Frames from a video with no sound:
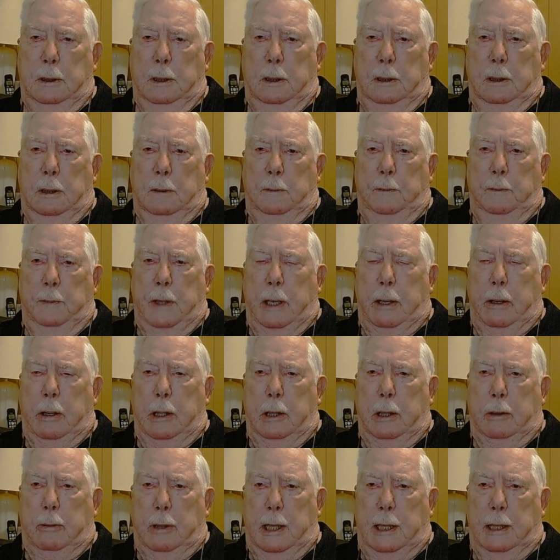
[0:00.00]

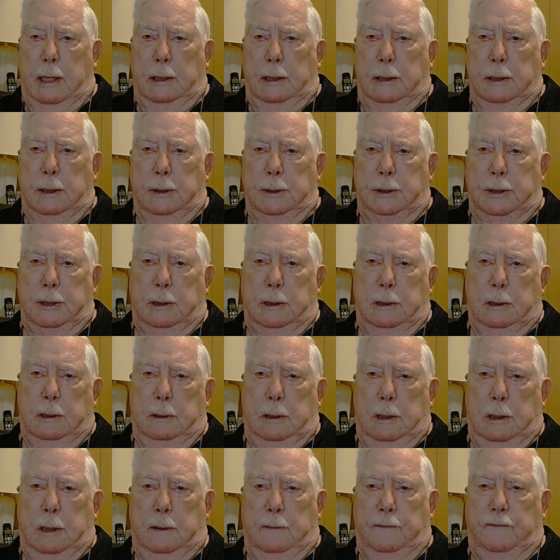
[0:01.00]
barrier islands
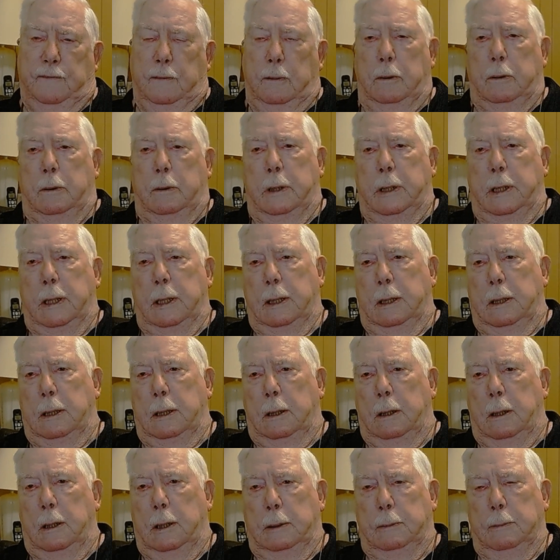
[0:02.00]
in Florida and
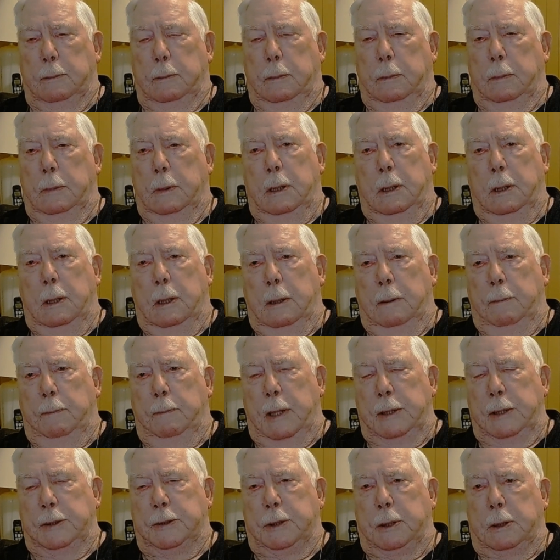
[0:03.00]
along
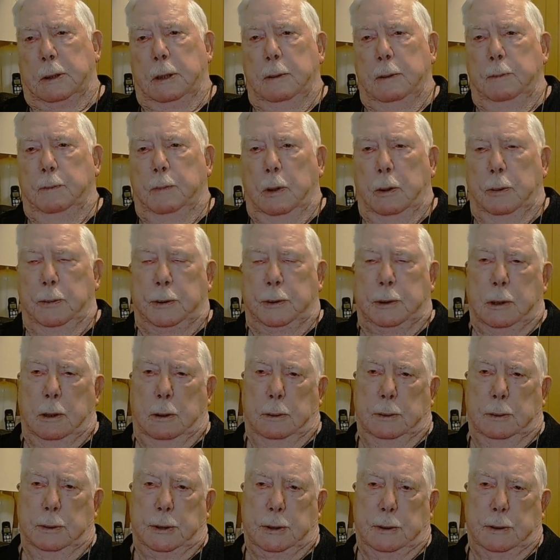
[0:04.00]
basically both
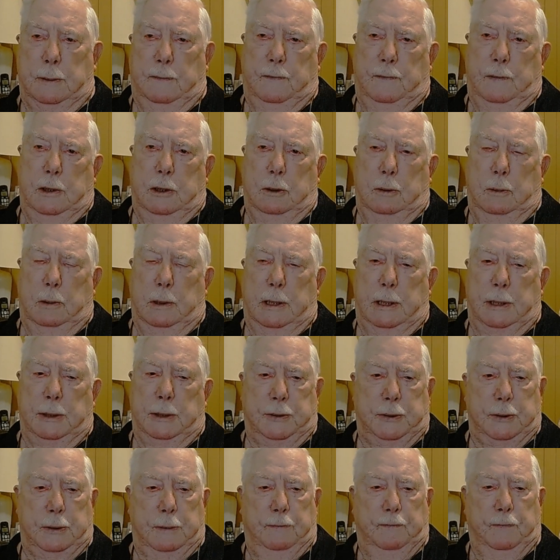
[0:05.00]
coasts of the
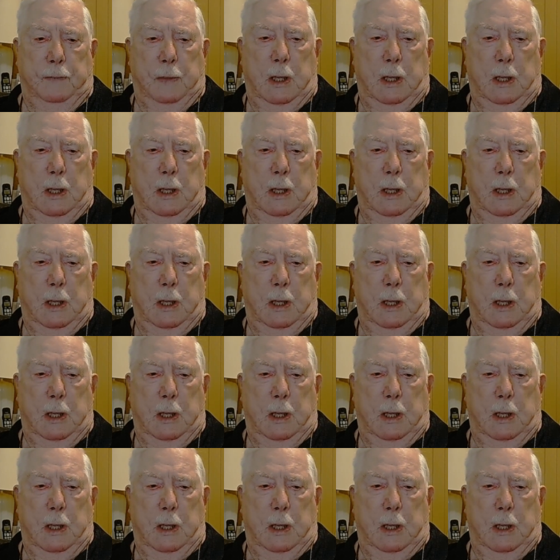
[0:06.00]
U.S.